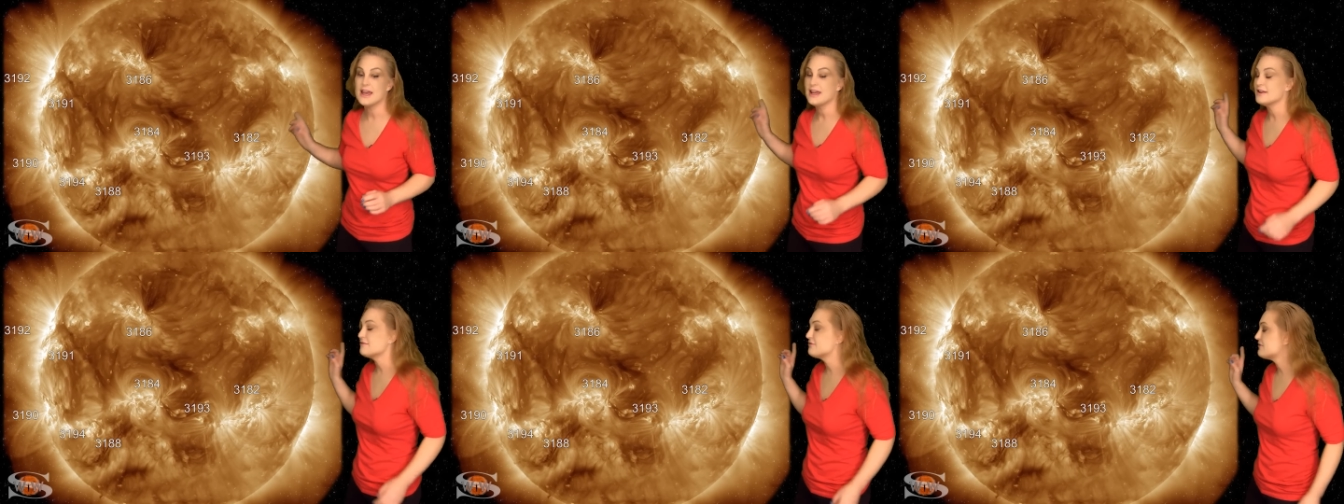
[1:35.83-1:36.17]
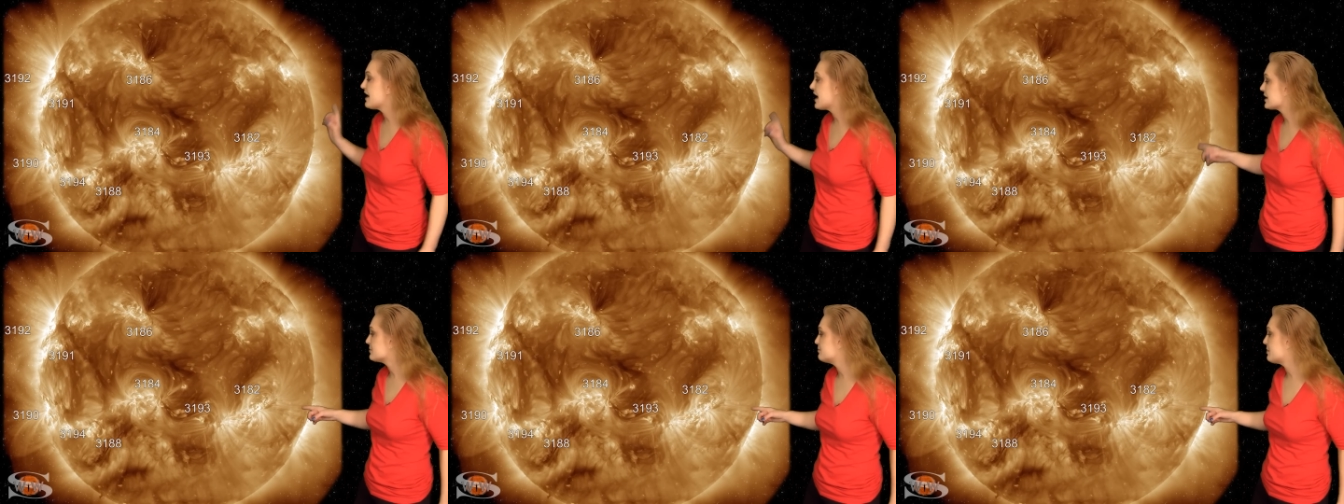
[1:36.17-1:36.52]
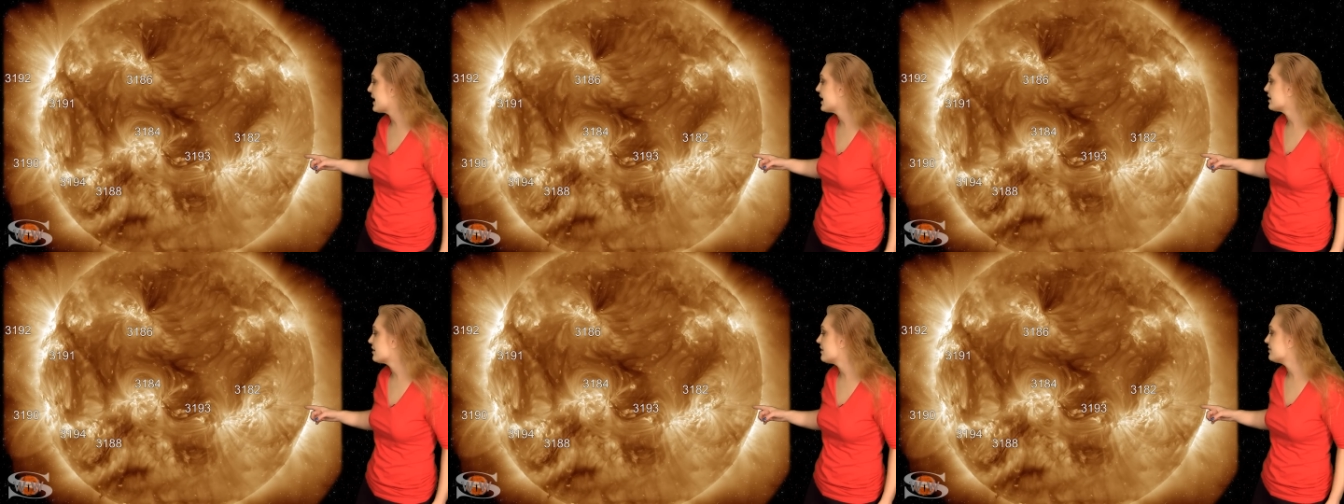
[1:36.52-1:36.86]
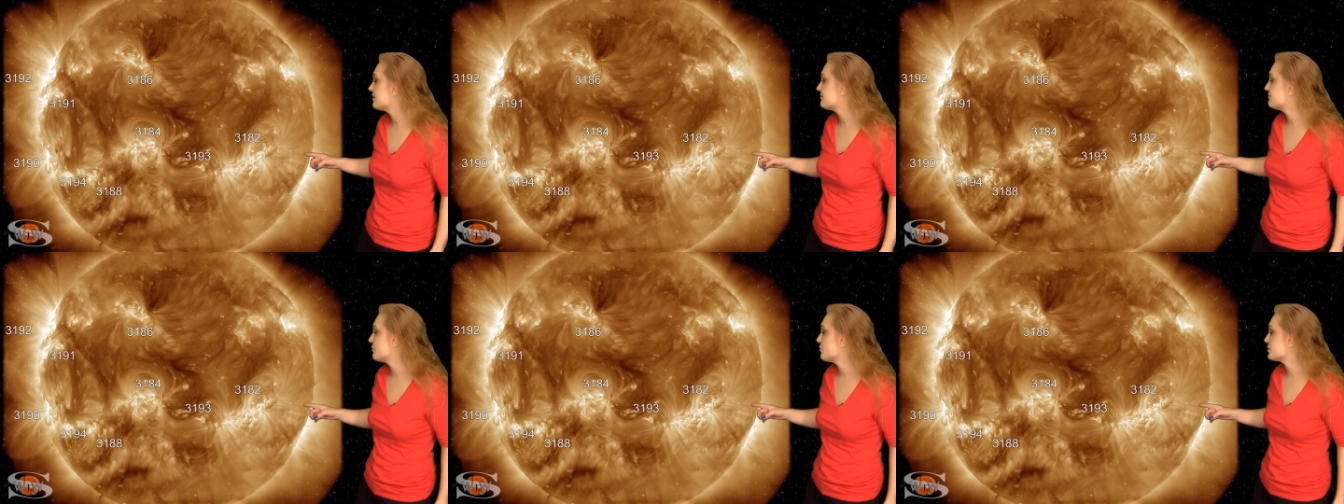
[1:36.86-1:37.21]
In fact, back on
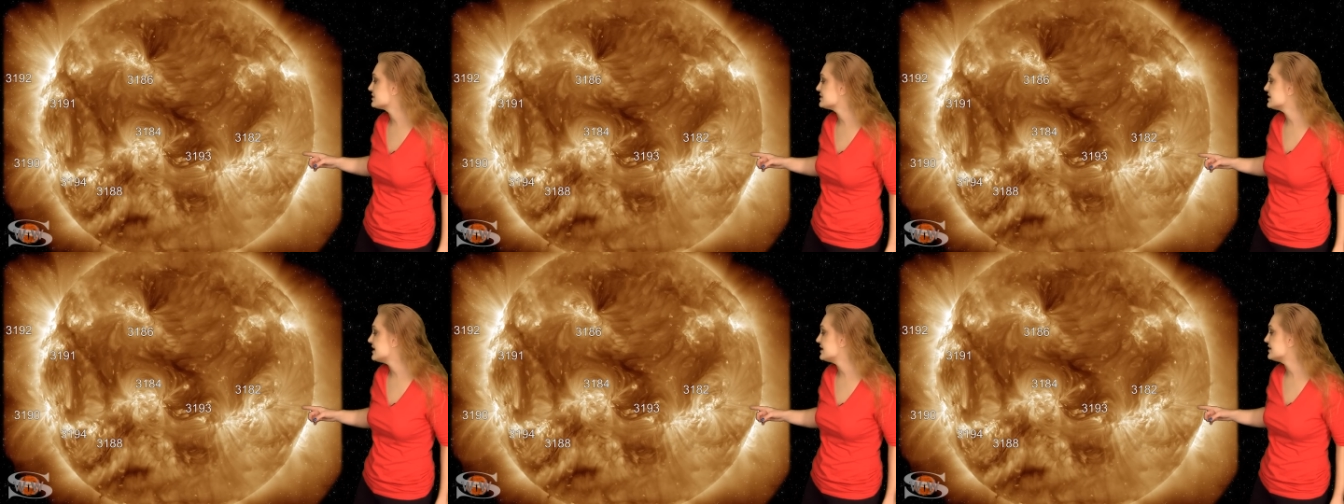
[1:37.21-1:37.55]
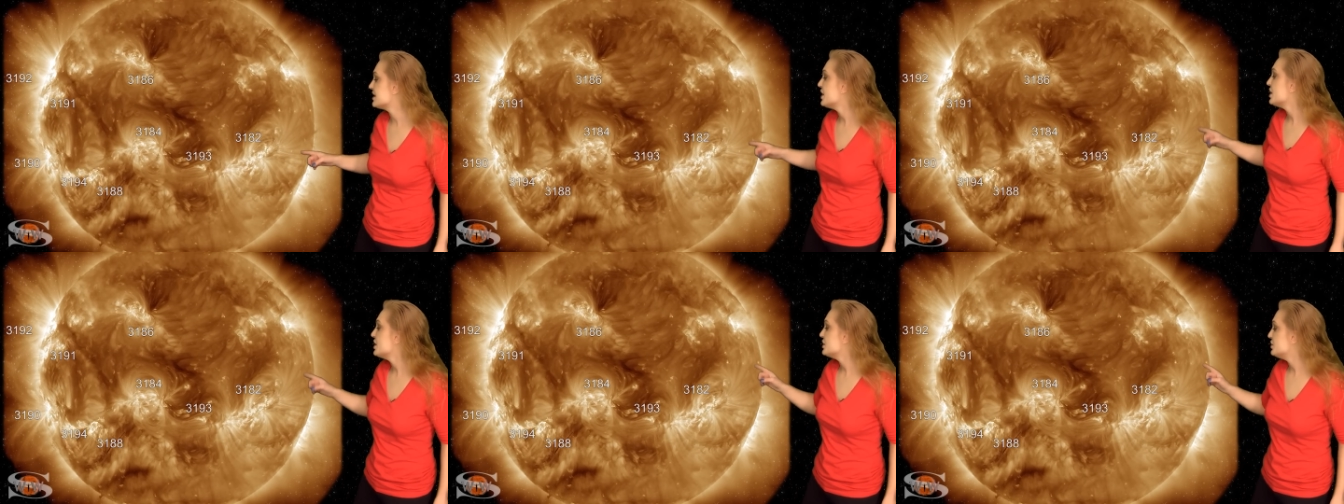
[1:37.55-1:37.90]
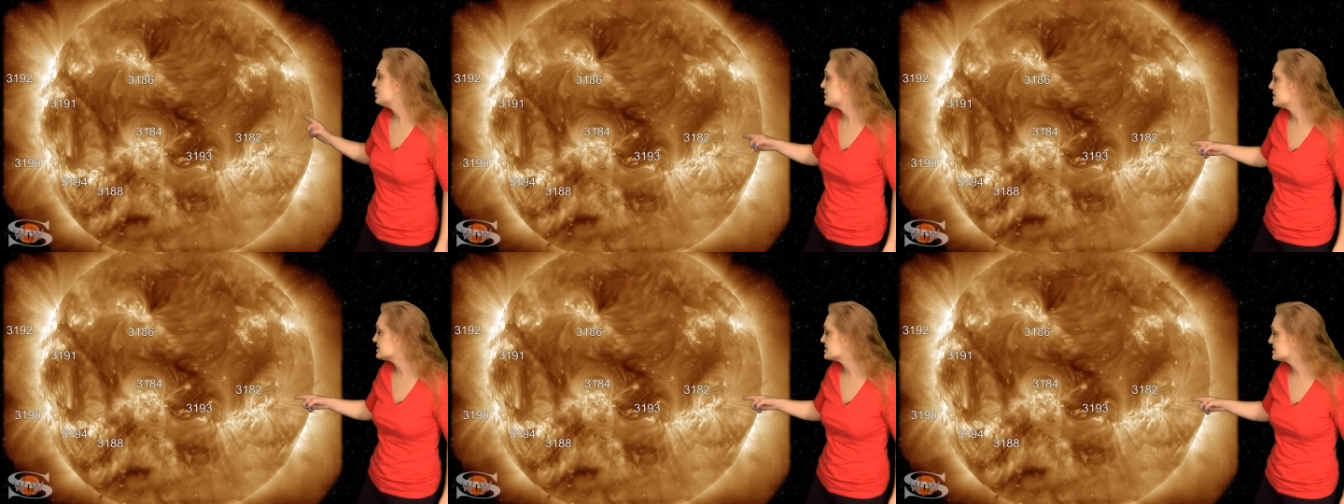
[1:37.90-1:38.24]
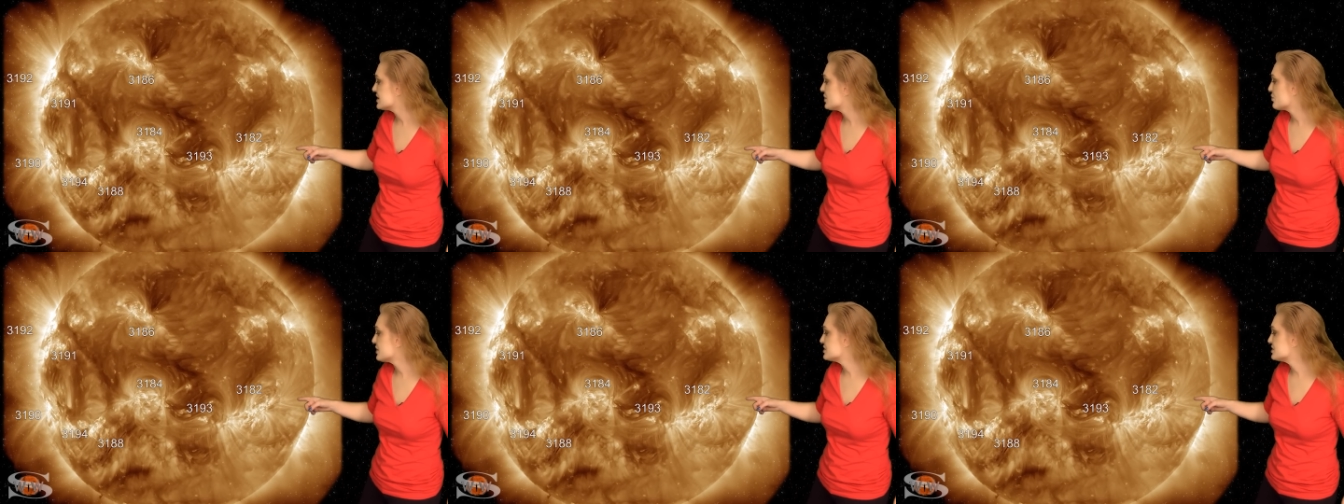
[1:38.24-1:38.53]
the 14th, you can see